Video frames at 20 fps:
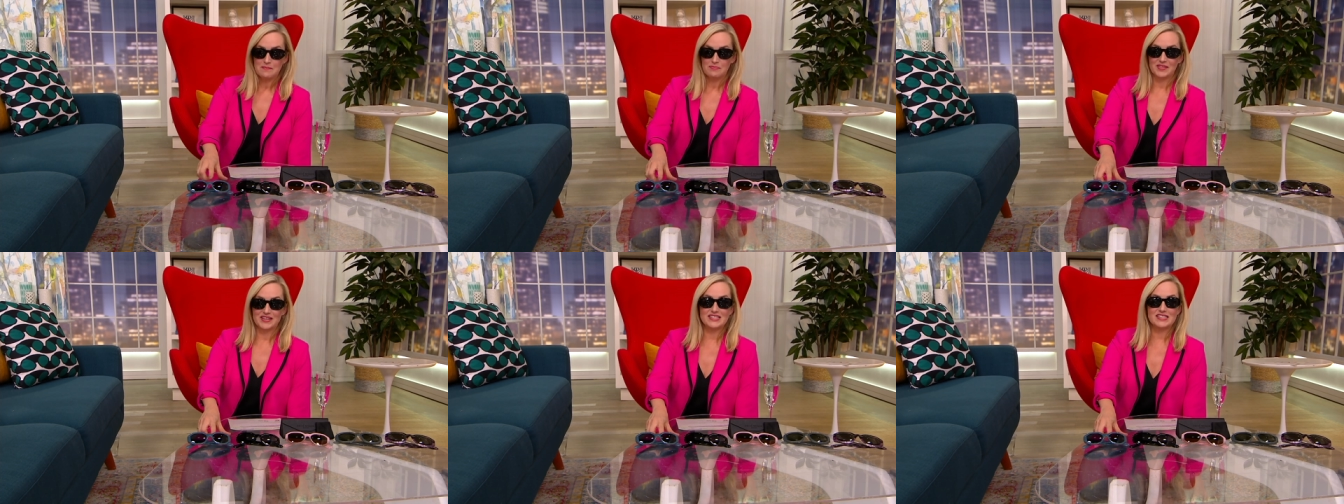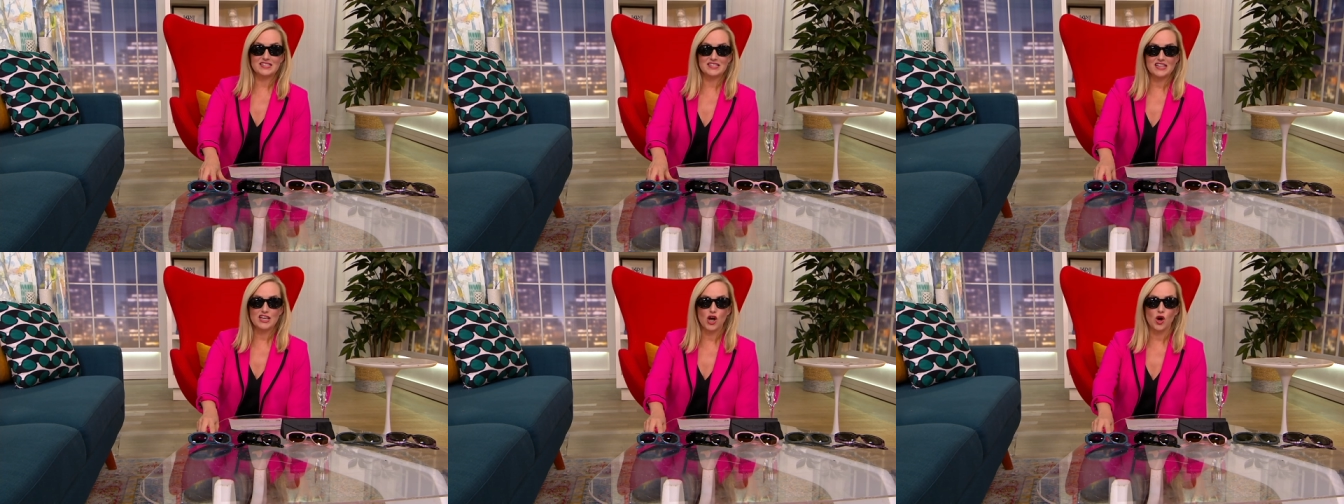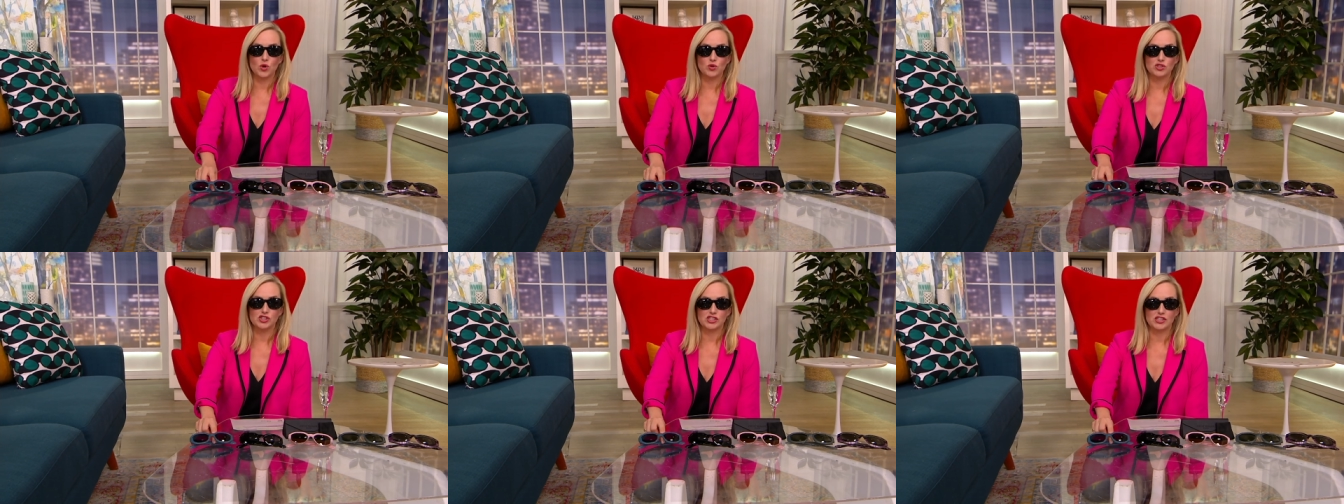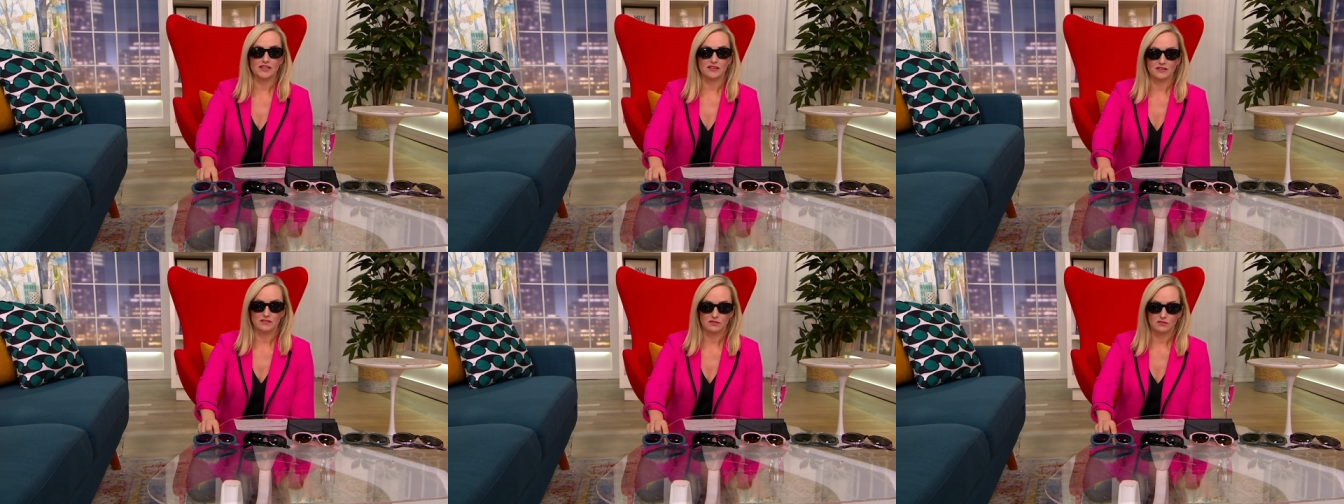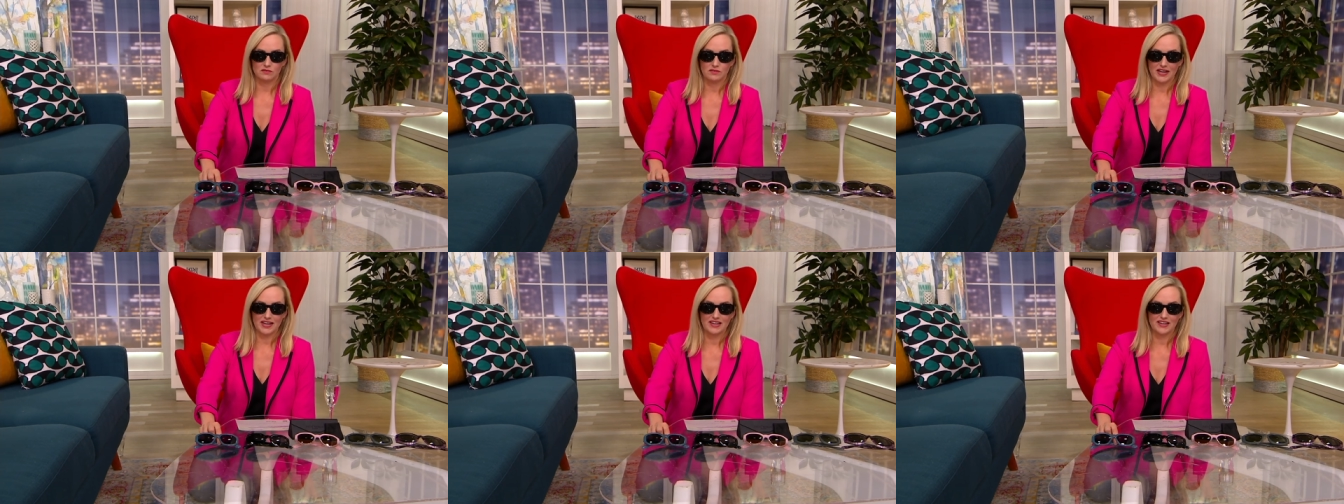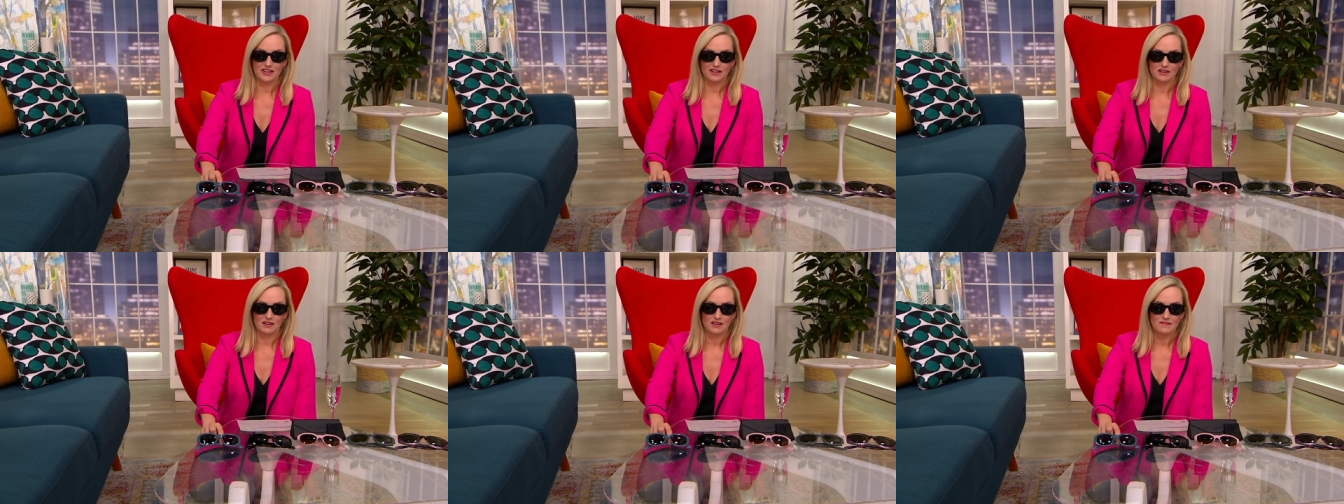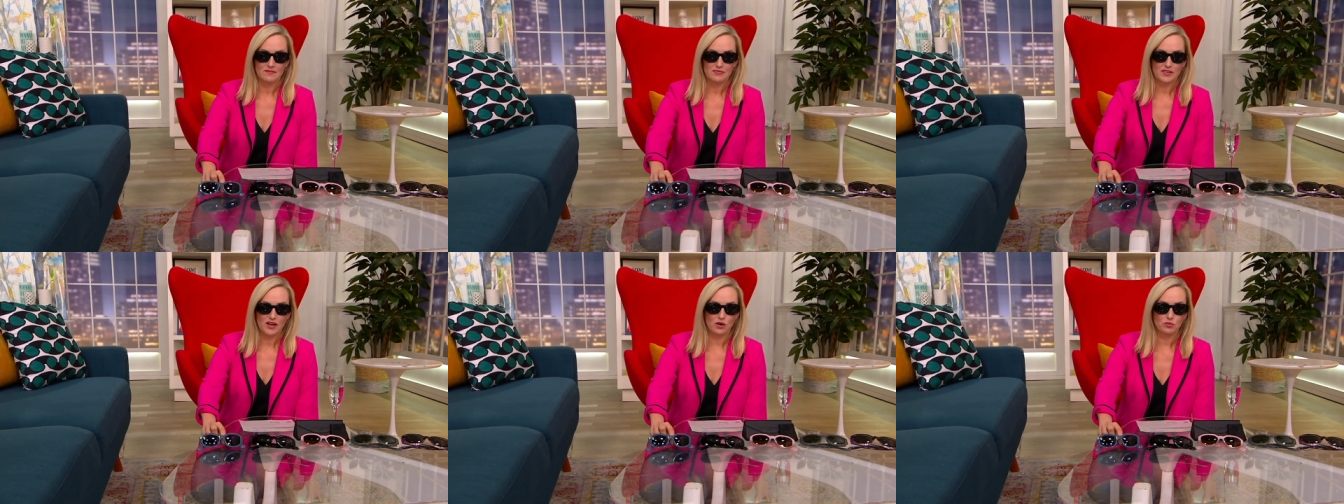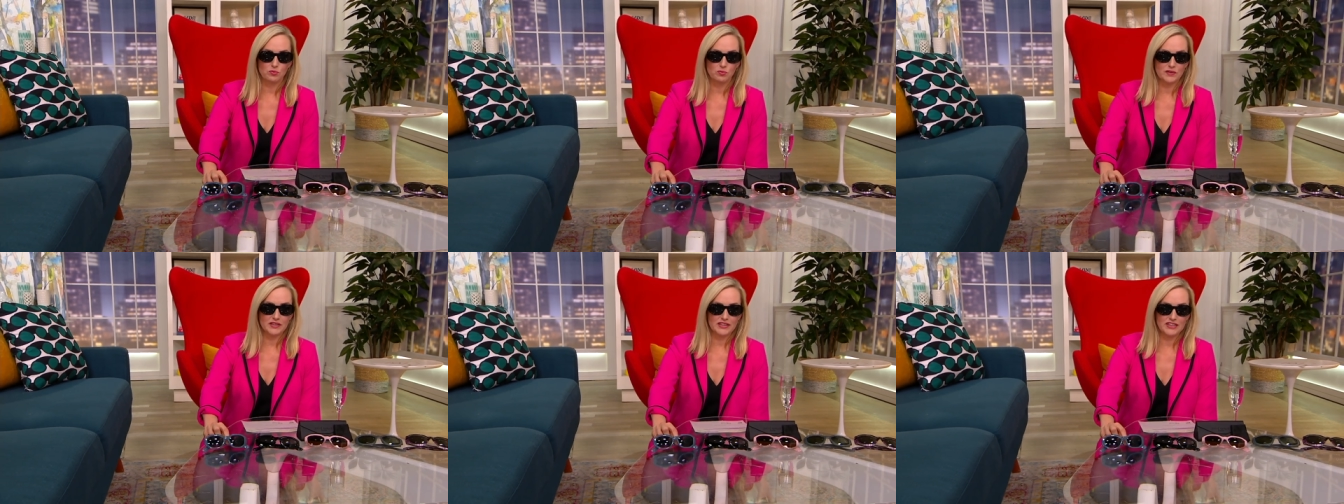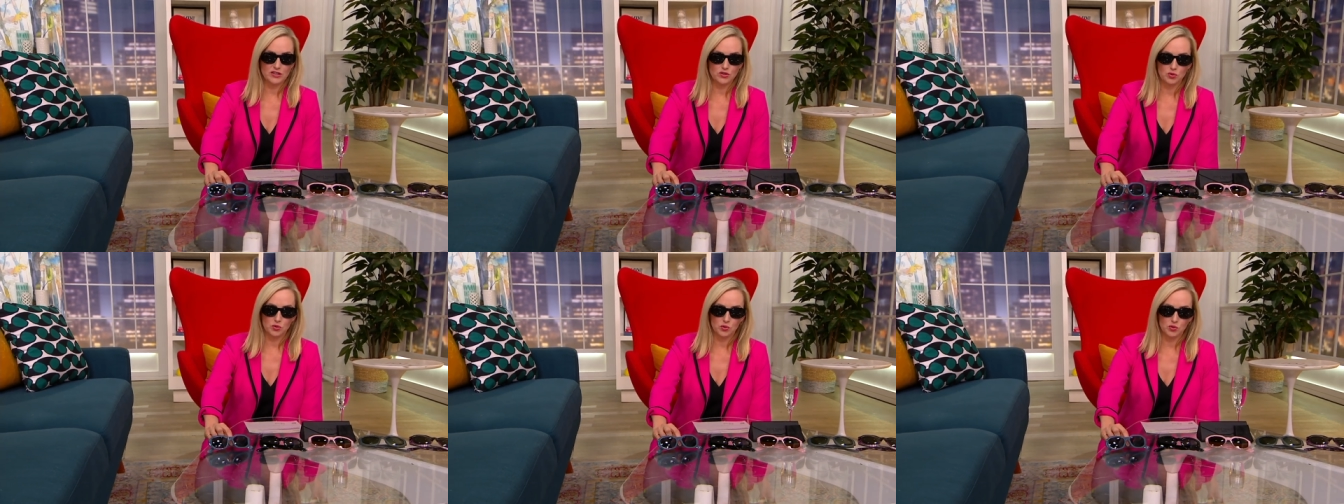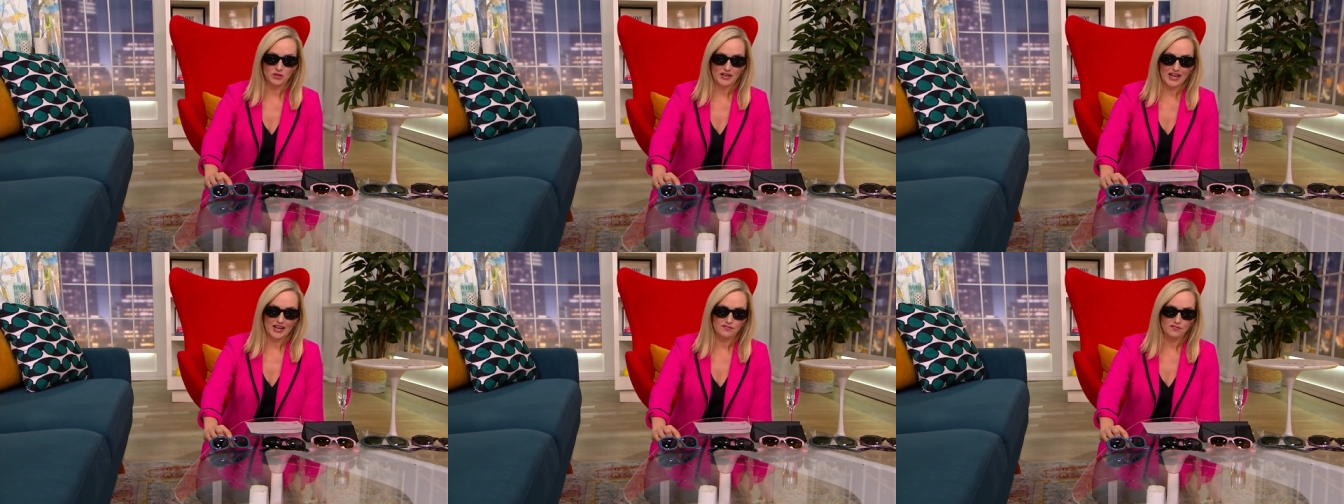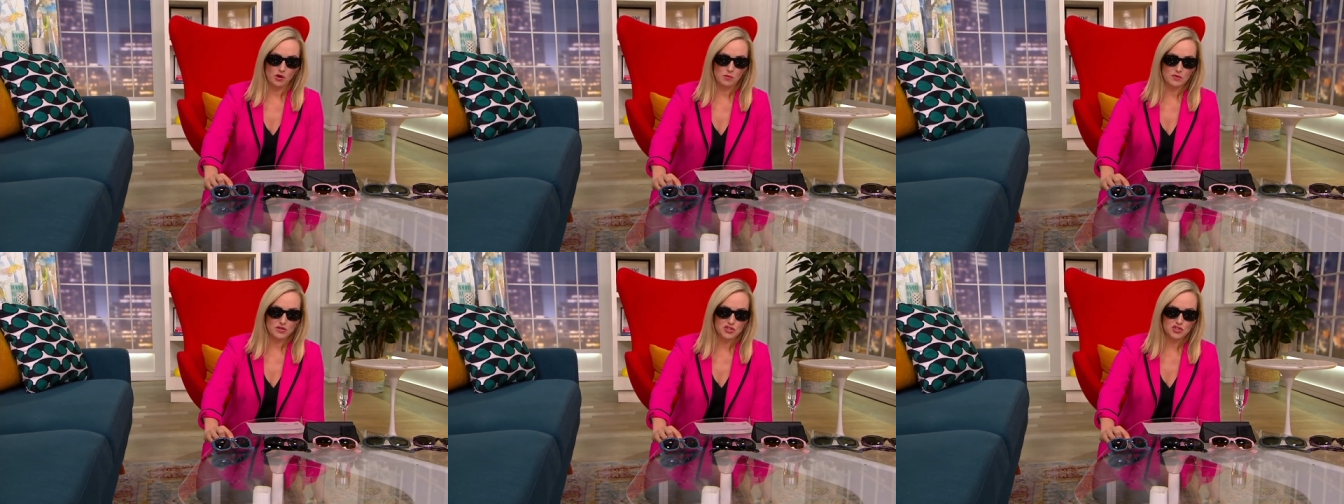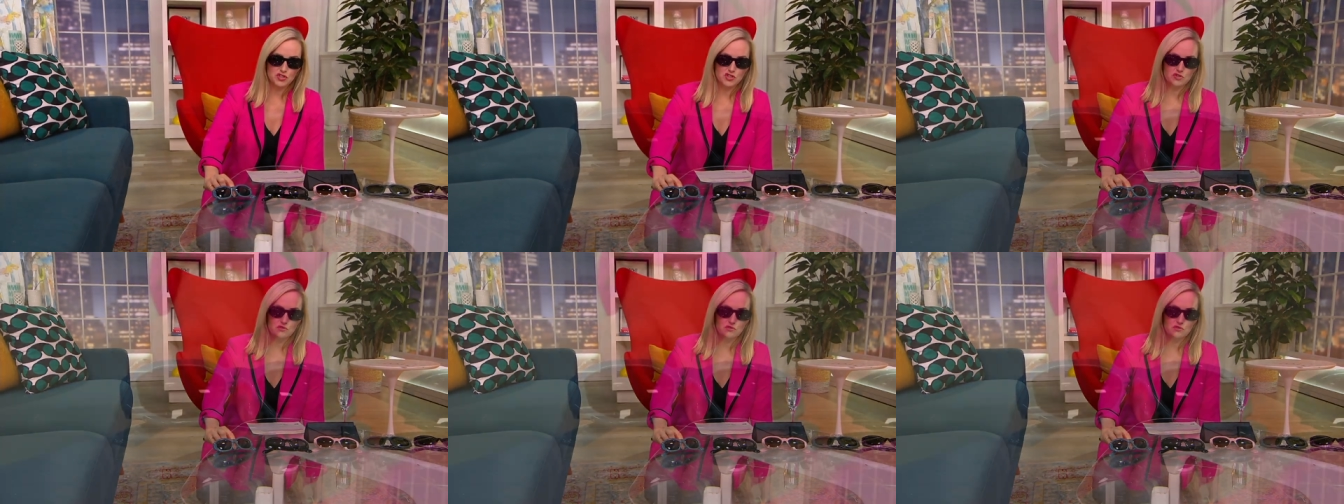This is the ocean right here. A really cool kind of almost